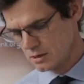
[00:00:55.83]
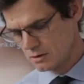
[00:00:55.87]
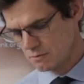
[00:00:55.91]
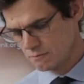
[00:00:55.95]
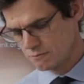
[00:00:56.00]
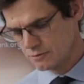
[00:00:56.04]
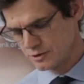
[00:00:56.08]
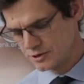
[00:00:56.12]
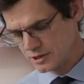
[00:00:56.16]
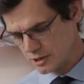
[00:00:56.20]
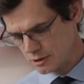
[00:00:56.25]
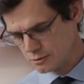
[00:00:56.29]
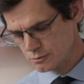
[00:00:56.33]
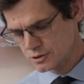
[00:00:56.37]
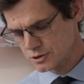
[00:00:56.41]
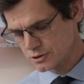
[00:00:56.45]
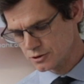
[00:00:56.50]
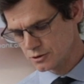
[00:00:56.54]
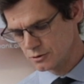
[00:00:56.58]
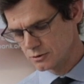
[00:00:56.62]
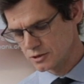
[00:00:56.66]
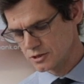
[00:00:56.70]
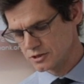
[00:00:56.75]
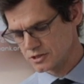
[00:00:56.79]
For those
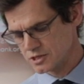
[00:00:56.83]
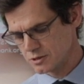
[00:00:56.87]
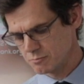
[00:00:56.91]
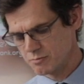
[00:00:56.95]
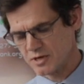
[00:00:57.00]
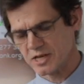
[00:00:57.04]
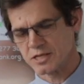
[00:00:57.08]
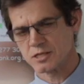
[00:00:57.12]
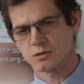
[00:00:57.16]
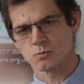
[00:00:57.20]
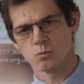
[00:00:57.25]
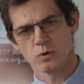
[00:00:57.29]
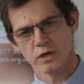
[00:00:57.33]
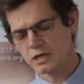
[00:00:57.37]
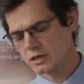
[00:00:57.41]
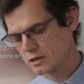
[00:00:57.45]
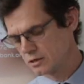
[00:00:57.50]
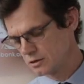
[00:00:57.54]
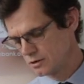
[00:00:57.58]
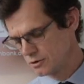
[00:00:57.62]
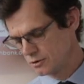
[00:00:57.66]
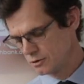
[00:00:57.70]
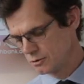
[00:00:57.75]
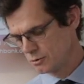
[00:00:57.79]
students, the best we
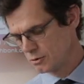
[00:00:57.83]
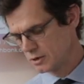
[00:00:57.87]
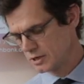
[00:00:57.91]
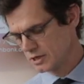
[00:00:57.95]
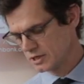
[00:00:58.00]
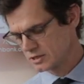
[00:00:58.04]
can do